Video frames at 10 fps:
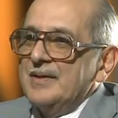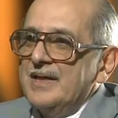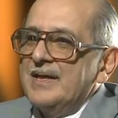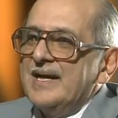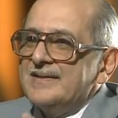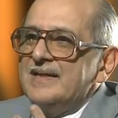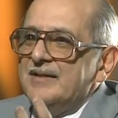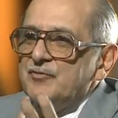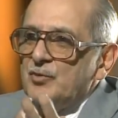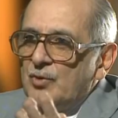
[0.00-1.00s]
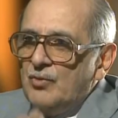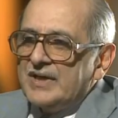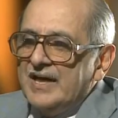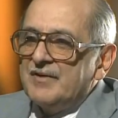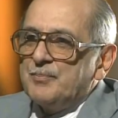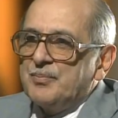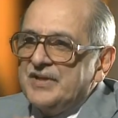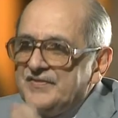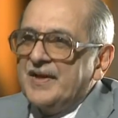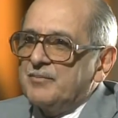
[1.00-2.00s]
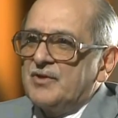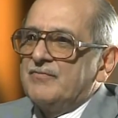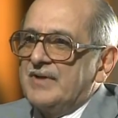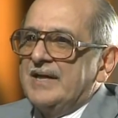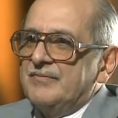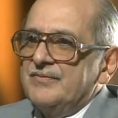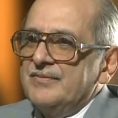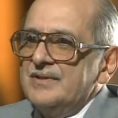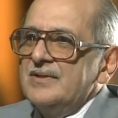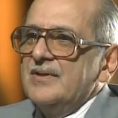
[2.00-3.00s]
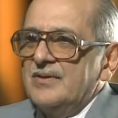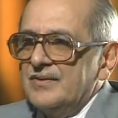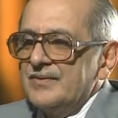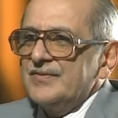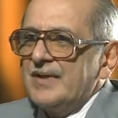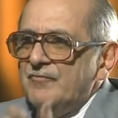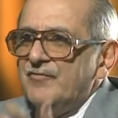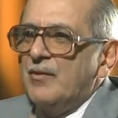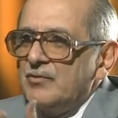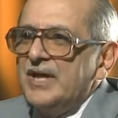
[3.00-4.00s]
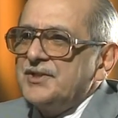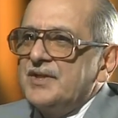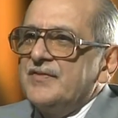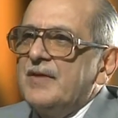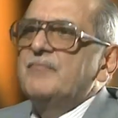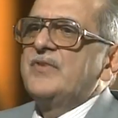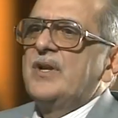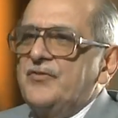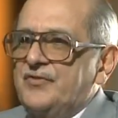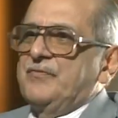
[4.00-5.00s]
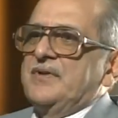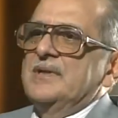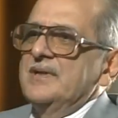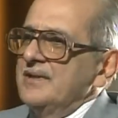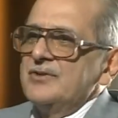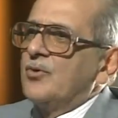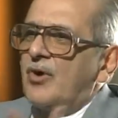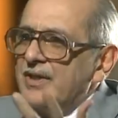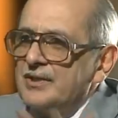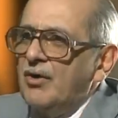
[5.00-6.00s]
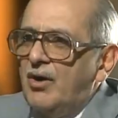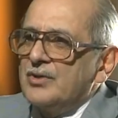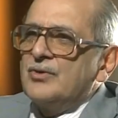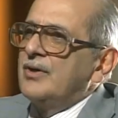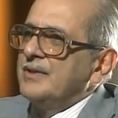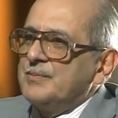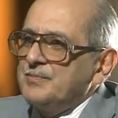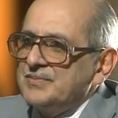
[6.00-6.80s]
And I think if you don't have a precept of life or some foundation, some philosophy, you call it God, call it